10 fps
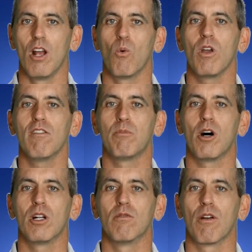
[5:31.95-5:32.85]
We have
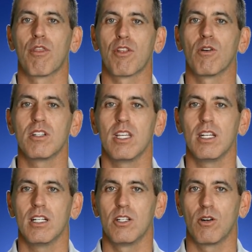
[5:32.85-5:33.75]
bought over
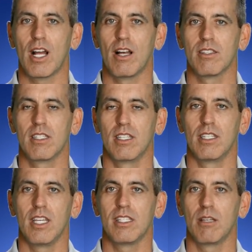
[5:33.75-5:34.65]
1,300 houses in
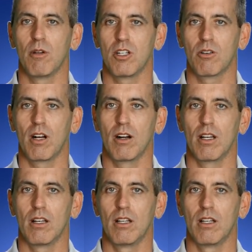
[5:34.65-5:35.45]
the DC metro area.